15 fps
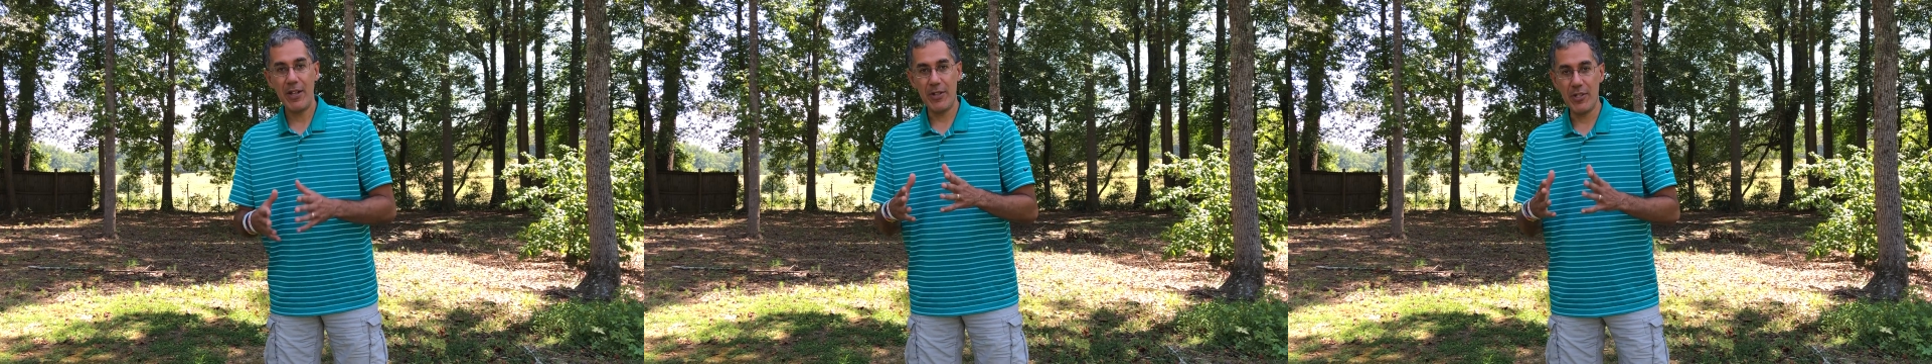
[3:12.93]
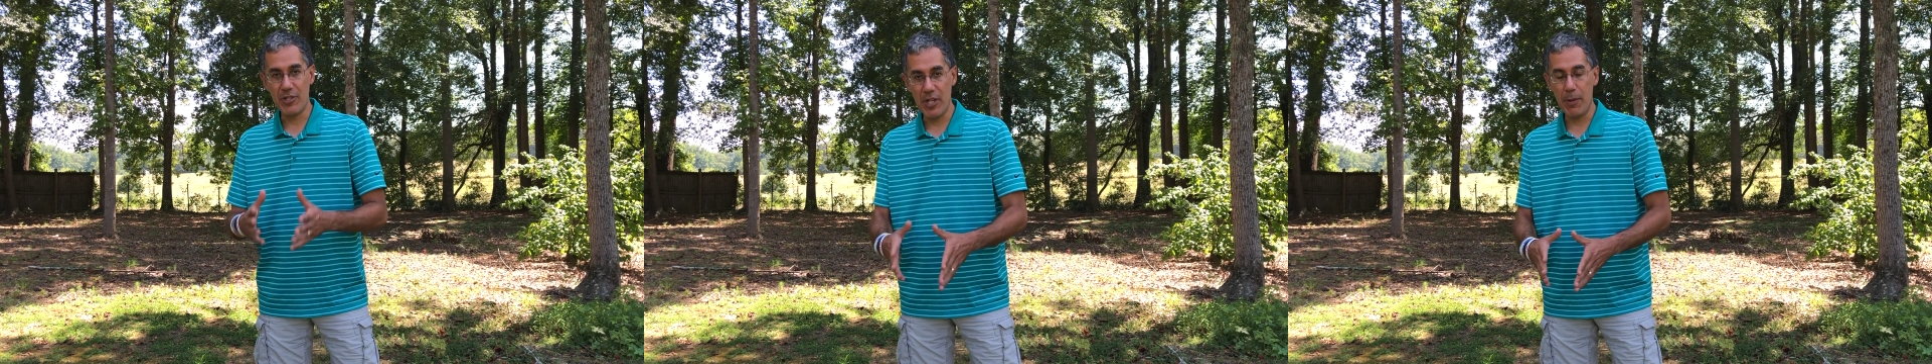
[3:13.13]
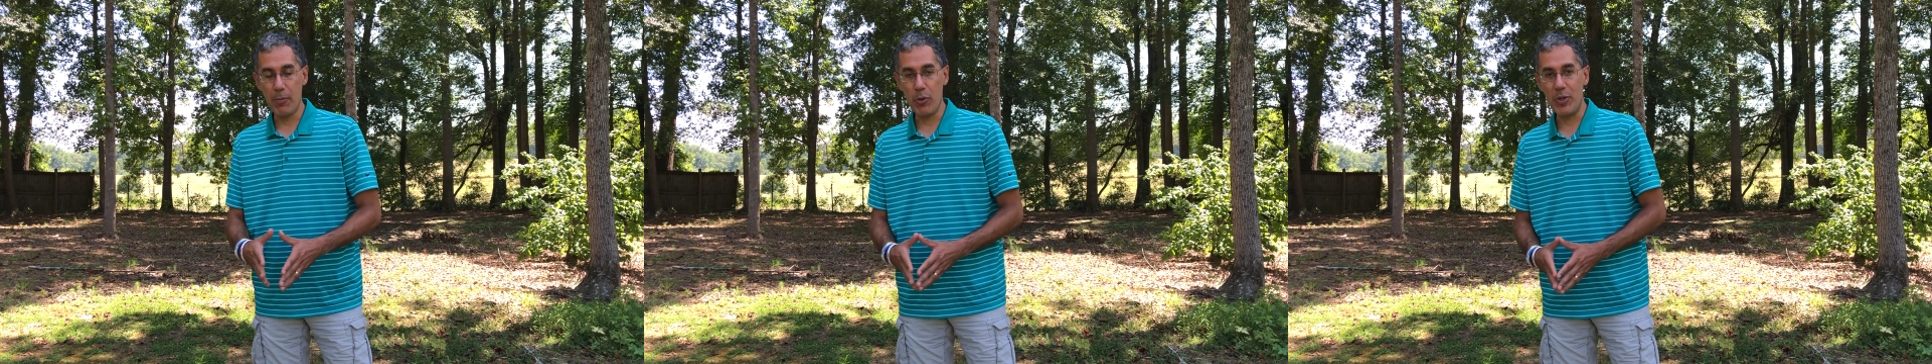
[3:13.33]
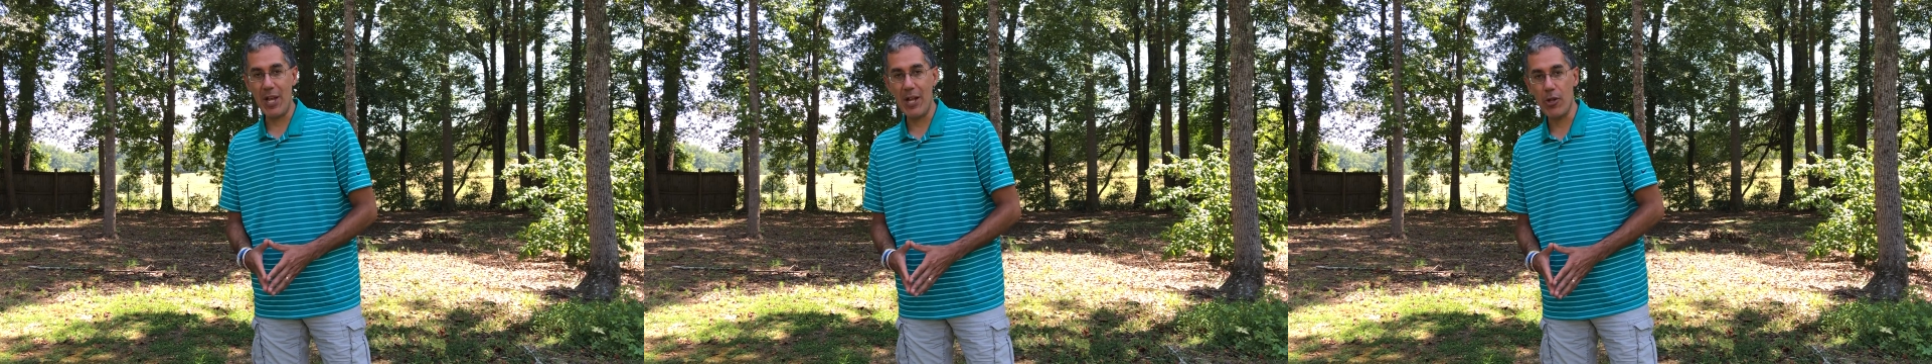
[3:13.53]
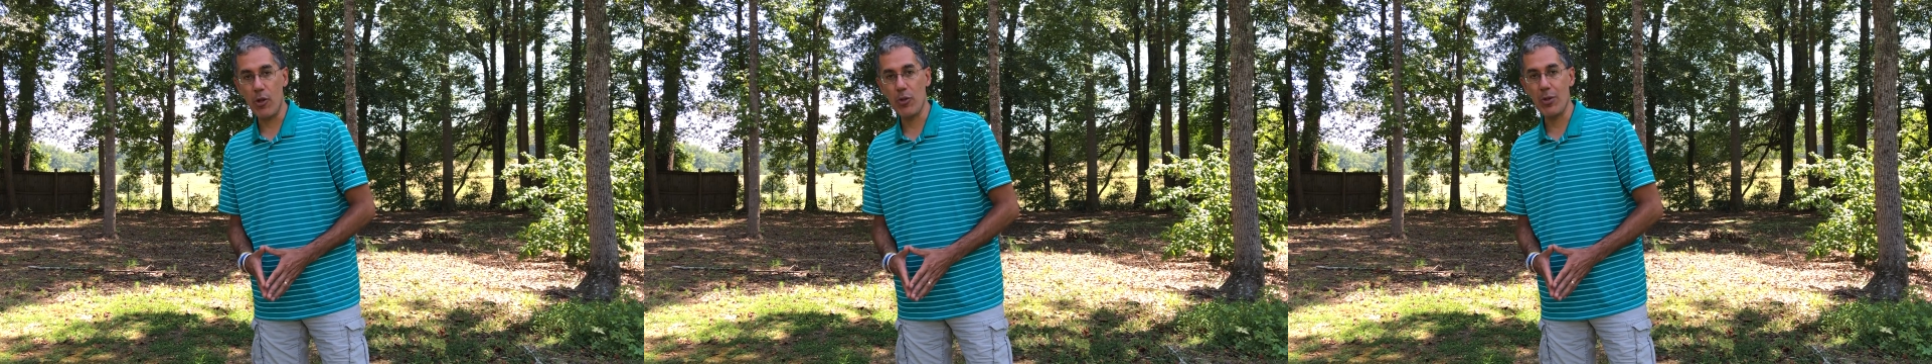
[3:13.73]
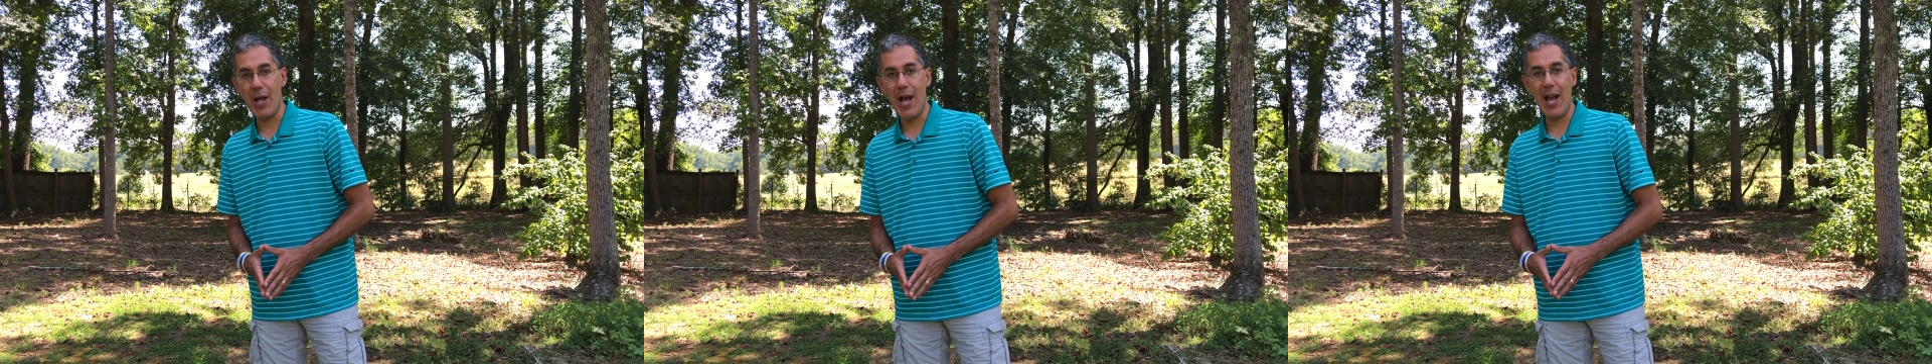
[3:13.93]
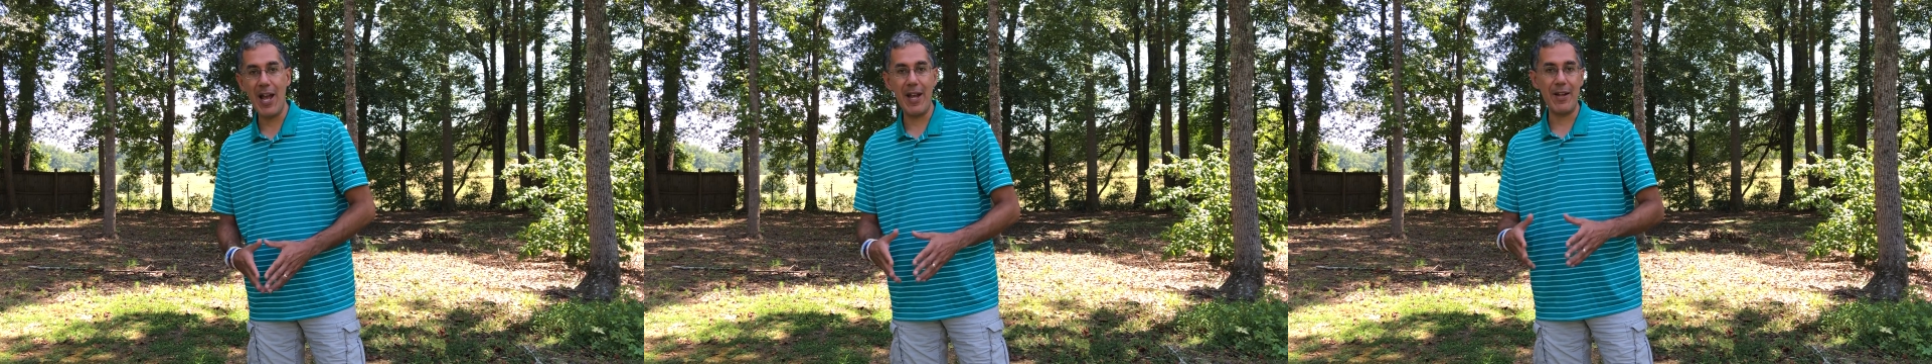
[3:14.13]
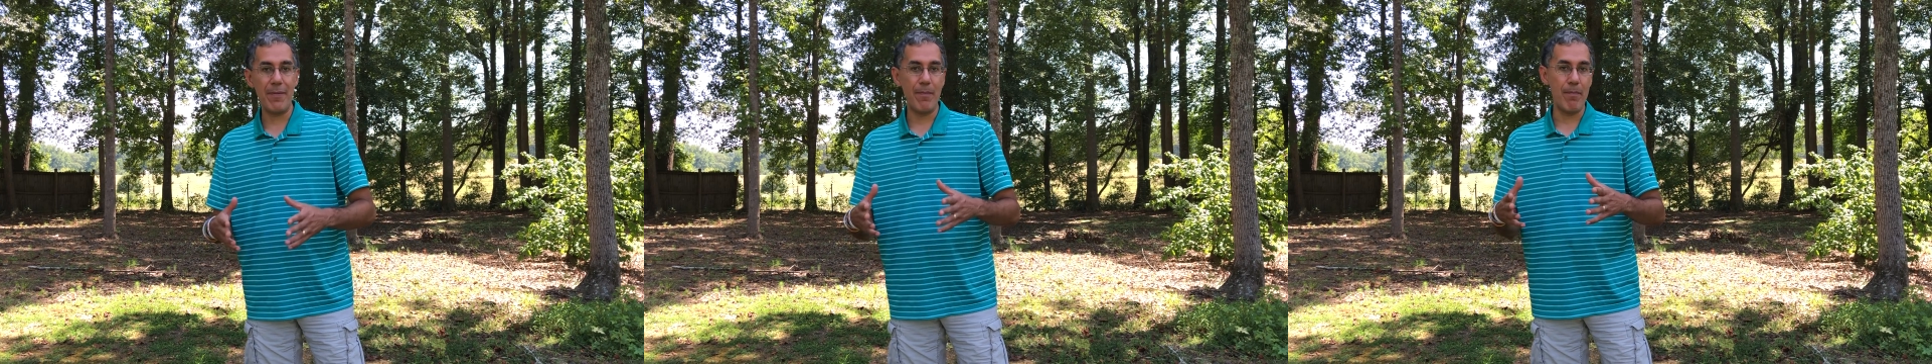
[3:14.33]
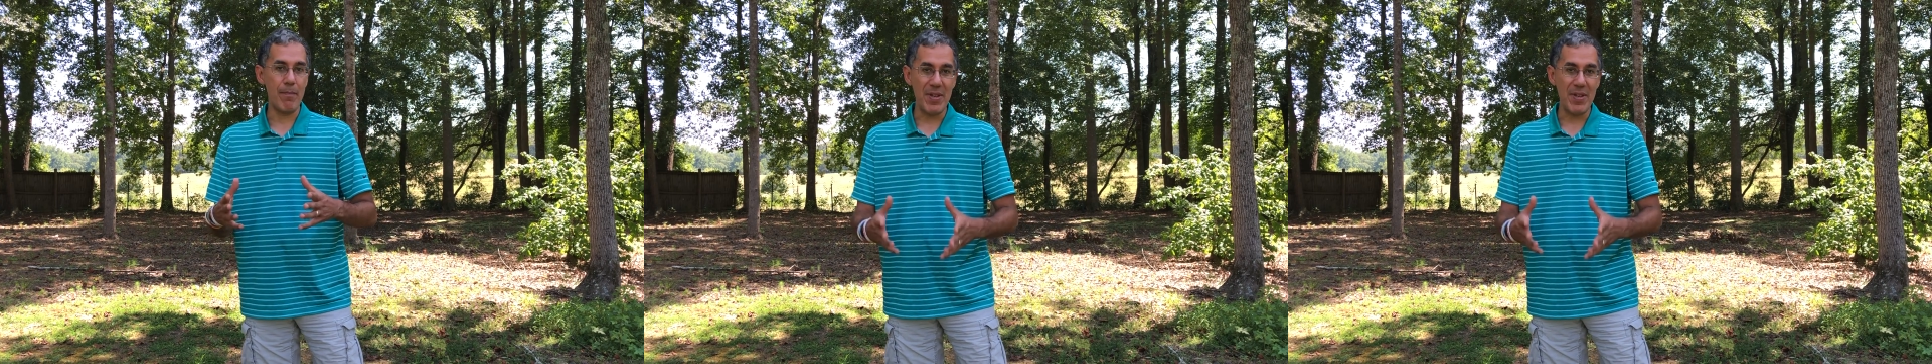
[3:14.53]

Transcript: the double yellow line,